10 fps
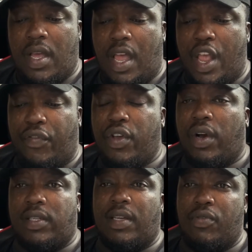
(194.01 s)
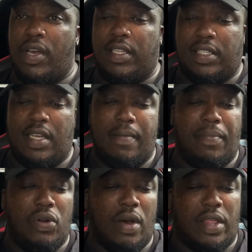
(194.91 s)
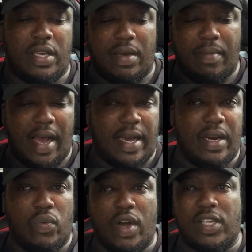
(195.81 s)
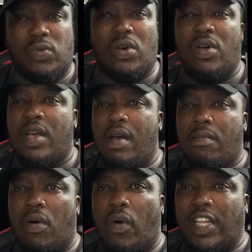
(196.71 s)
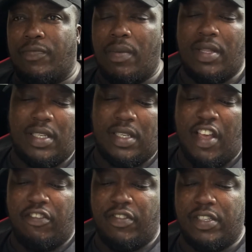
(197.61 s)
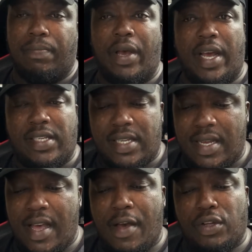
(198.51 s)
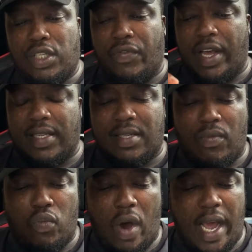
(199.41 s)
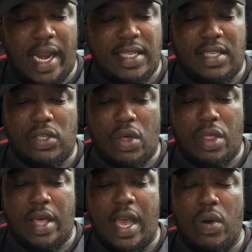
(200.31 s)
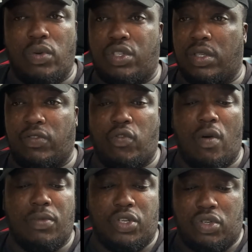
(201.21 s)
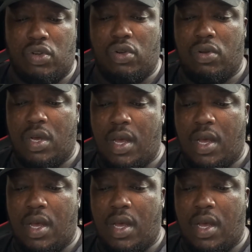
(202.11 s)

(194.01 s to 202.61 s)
If you've got some UNC blue, I think it might kind of work as well. But white's probably the safest bet. So if you get some white laces on there, it will transform the shoe.